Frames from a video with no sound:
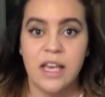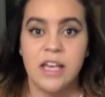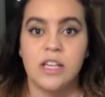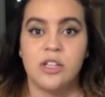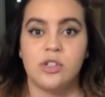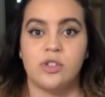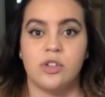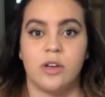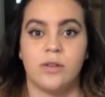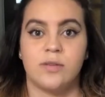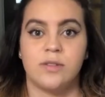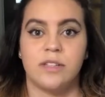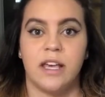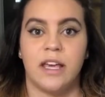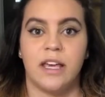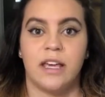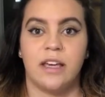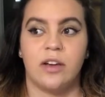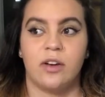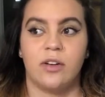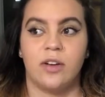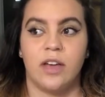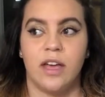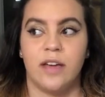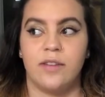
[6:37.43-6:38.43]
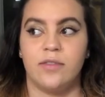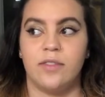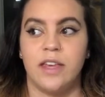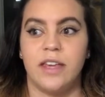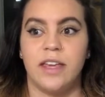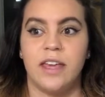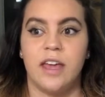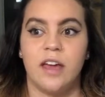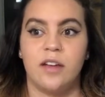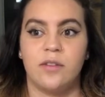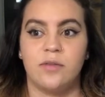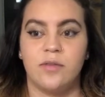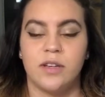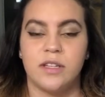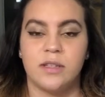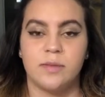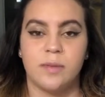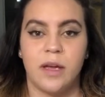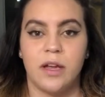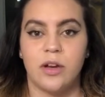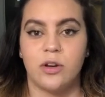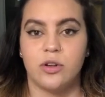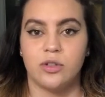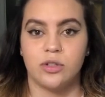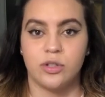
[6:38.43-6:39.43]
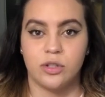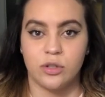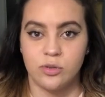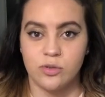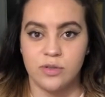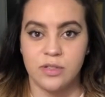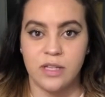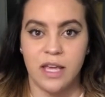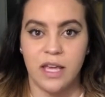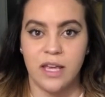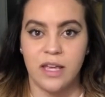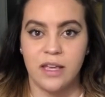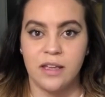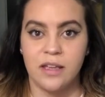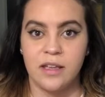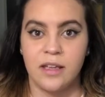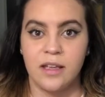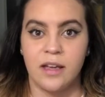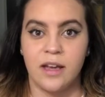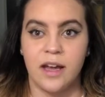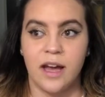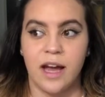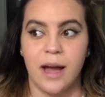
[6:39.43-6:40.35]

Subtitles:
So I was like, okay, if they can't fix my hair on Tuesday,